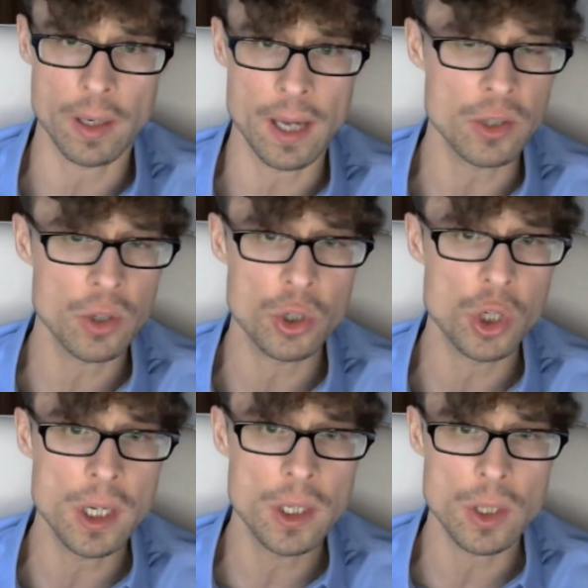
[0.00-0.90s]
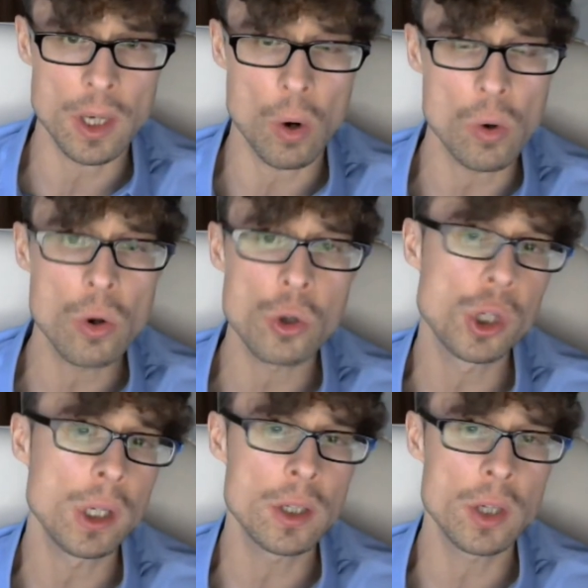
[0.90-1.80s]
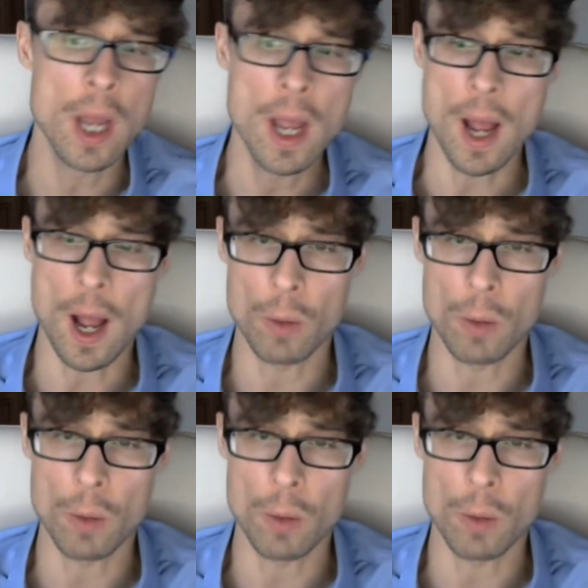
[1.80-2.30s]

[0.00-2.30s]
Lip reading: cancer genes, oncogenes,